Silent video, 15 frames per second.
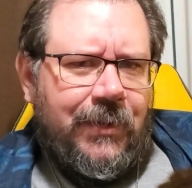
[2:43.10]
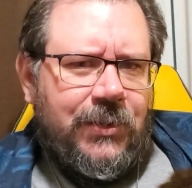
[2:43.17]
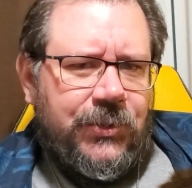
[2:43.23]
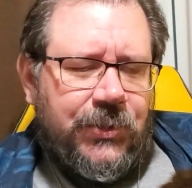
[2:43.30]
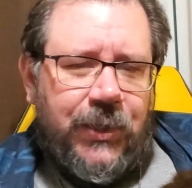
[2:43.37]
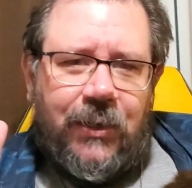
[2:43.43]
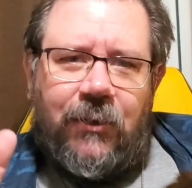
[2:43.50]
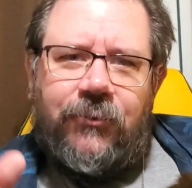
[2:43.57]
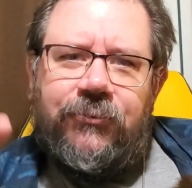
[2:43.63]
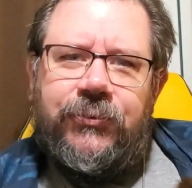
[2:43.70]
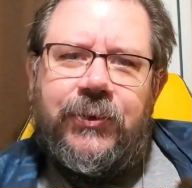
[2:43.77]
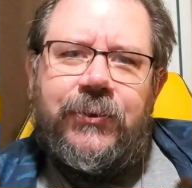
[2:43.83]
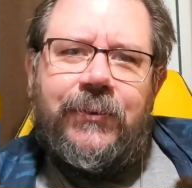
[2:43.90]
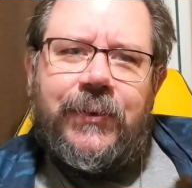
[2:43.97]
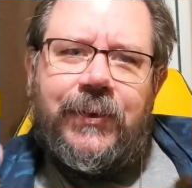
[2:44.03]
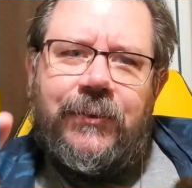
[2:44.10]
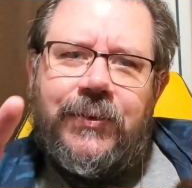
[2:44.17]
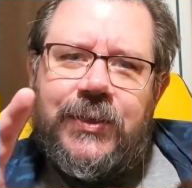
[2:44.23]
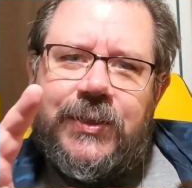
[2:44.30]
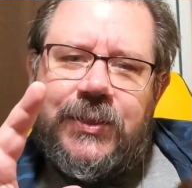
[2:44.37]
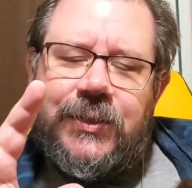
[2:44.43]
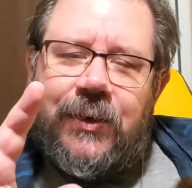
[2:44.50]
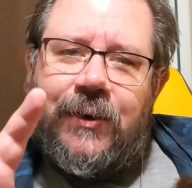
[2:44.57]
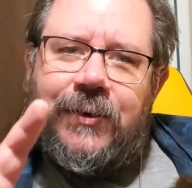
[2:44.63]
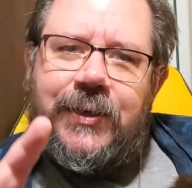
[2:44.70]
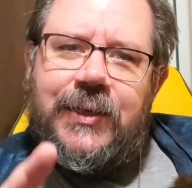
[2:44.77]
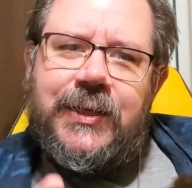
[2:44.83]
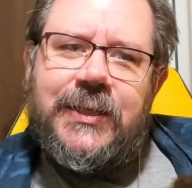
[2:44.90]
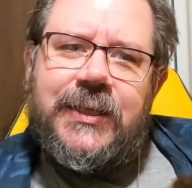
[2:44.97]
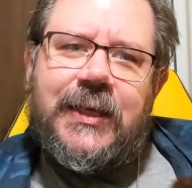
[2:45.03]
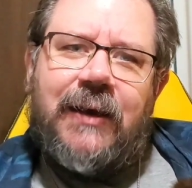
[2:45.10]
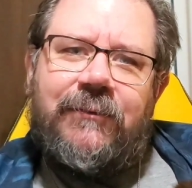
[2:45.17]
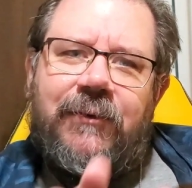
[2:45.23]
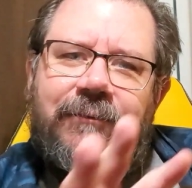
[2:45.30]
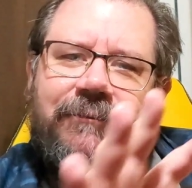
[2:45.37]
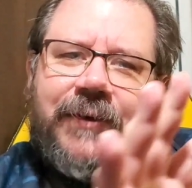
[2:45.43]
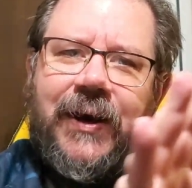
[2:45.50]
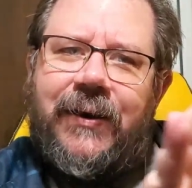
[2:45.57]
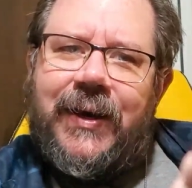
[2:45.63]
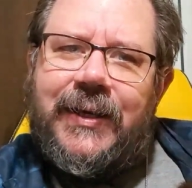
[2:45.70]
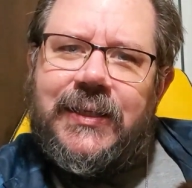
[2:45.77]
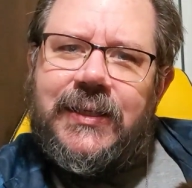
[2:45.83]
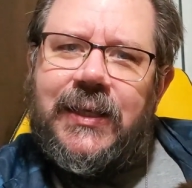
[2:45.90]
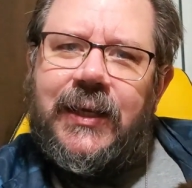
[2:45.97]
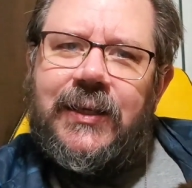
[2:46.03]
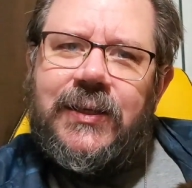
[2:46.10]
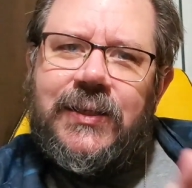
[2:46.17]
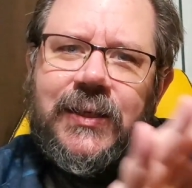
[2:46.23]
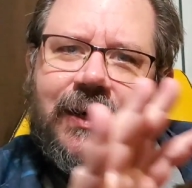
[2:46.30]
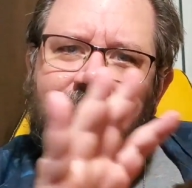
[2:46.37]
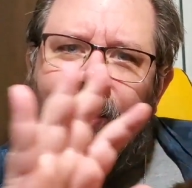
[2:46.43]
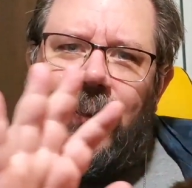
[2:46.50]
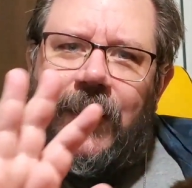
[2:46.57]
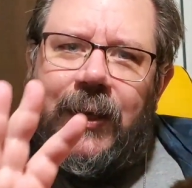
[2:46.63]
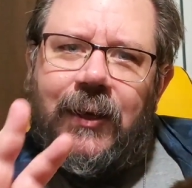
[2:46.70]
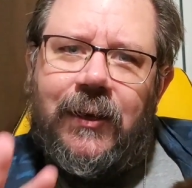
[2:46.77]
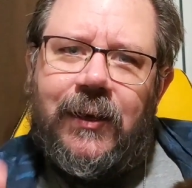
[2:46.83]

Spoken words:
So you go through and you just start to discover various things that are going